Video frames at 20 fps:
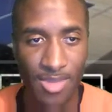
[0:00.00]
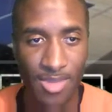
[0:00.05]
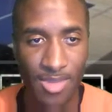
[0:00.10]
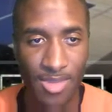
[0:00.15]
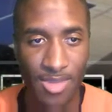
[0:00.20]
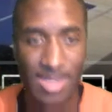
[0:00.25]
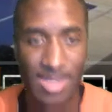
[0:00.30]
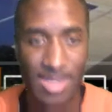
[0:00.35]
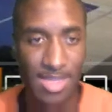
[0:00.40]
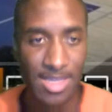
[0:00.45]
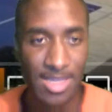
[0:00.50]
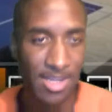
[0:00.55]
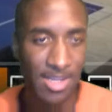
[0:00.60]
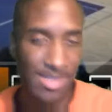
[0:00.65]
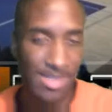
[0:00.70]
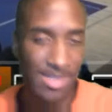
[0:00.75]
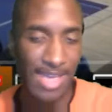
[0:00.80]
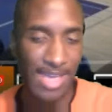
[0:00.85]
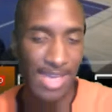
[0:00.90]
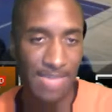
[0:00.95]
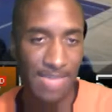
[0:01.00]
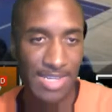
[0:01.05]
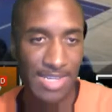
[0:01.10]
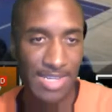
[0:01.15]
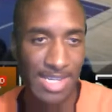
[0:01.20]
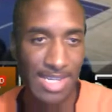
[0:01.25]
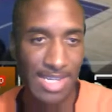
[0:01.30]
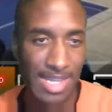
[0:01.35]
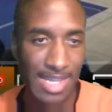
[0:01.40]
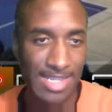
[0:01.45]
we clearly have a
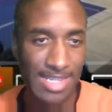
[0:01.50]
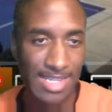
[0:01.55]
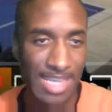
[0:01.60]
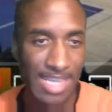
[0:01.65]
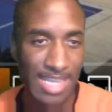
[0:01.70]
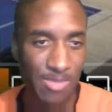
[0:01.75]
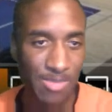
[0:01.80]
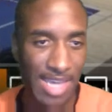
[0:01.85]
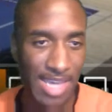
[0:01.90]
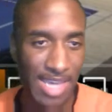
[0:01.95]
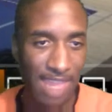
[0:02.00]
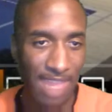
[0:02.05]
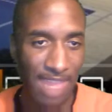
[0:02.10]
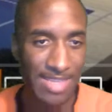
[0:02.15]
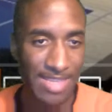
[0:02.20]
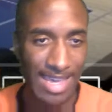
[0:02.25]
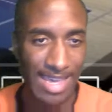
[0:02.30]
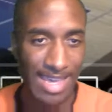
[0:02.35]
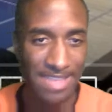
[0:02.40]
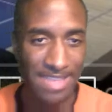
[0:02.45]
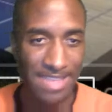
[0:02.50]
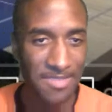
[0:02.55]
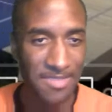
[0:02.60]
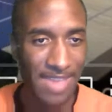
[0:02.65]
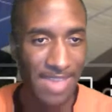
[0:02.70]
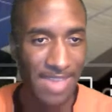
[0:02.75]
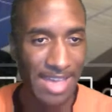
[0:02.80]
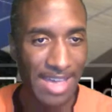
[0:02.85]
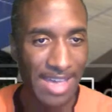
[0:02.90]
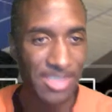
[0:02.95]
shot attempt. We haven't had a
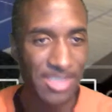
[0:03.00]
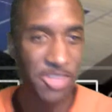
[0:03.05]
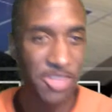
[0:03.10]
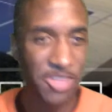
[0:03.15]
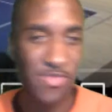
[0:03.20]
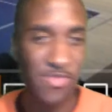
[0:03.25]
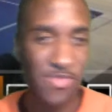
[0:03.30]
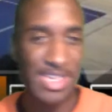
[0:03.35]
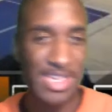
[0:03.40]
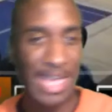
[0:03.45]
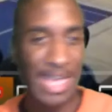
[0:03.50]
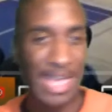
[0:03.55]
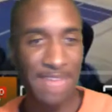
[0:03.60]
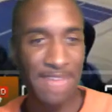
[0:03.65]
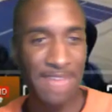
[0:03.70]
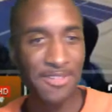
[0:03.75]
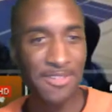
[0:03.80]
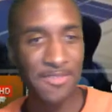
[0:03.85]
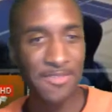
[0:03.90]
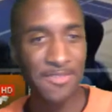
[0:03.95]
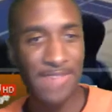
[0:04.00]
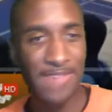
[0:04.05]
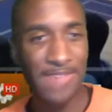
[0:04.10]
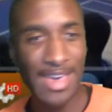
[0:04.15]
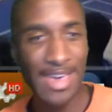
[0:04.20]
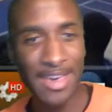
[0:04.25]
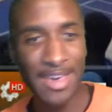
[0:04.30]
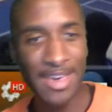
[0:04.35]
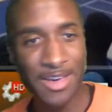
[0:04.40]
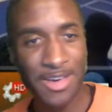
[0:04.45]
foul. So if we have a
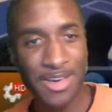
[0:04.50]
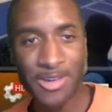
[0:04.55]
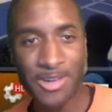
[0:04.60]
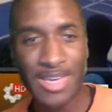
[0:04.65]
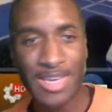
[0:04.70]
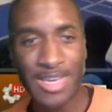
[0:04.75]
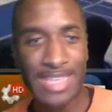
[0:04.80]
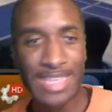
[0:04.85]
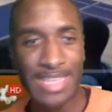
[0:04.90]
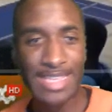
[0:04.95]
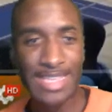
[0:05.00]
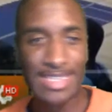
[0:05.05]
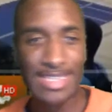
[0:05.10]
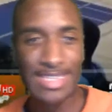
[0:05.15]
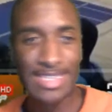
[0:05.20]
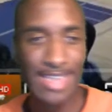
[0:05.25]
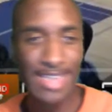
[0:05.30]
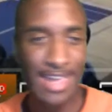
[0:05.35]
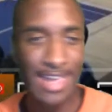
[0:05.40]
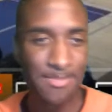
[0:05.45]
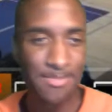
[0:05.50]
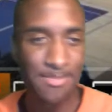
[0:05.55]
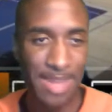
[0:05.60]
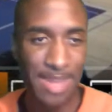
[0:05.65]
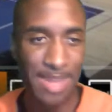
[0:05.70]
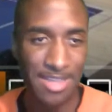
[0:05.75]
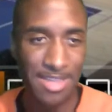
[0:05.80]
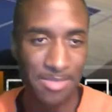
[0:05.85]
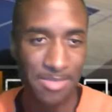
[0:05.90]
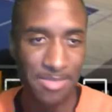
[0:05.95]
foul that's not
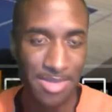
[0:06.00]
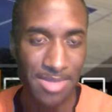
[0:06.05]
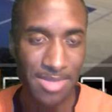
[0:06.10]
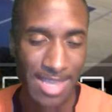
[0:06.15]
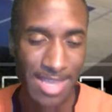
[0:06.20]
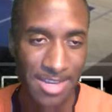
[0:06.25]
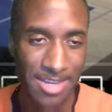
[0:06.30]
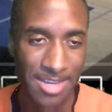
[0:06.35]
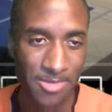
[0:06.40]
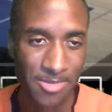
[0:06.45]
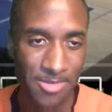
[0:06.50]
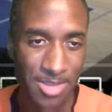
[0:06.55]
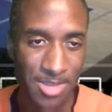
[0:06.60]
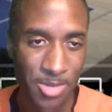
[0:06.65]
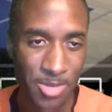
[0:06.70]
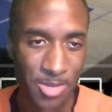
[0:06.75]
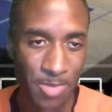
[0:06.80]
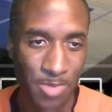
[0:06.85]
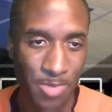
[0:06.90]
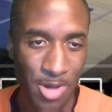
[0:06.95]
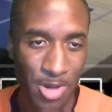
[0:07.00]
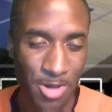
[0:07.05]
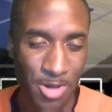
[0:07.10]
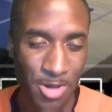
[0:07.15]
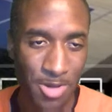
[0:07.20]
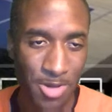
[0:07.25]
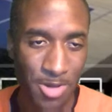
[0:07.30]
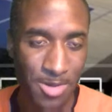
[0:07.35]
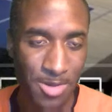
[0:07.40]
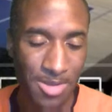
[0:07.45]
by the player with the
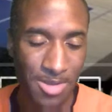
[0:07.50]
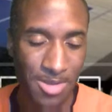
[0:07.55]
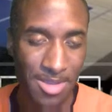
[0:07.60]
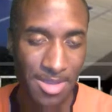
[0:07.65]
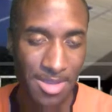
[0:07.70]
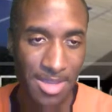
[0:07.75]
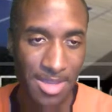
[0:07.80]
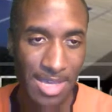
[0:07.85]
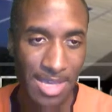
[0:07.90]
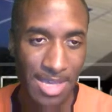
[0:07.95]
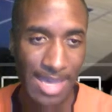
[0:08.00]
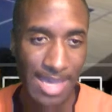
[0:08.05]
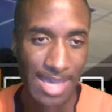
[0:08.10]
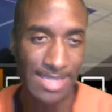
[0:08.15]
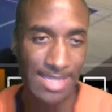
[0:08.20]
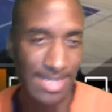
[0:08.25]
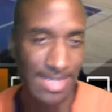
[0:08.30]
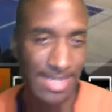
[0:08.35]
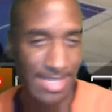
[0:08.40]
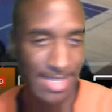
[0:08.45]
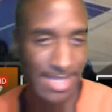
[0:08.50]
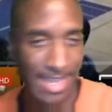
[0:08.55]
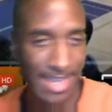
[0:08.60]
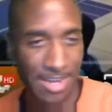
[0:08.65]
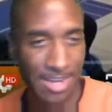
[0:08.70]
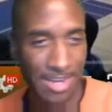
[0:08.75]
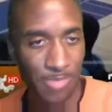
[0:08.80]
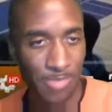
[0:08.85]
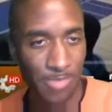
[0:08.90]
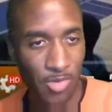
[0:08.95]
ball, as he's an
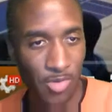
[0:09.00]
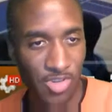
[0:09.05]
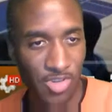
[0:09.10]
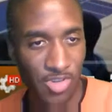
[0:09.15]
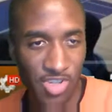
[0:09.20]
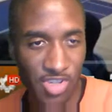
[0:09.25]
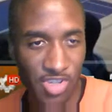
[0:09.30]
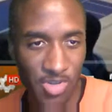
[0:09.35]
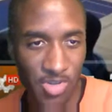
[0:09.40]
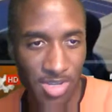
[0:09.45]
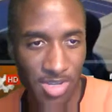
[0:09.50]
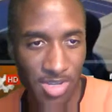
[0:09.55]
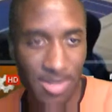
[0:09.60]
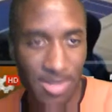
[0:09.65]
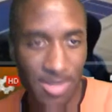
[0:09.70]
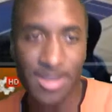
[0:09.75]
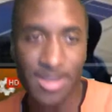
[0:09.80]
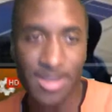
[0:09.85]
airborne shooter,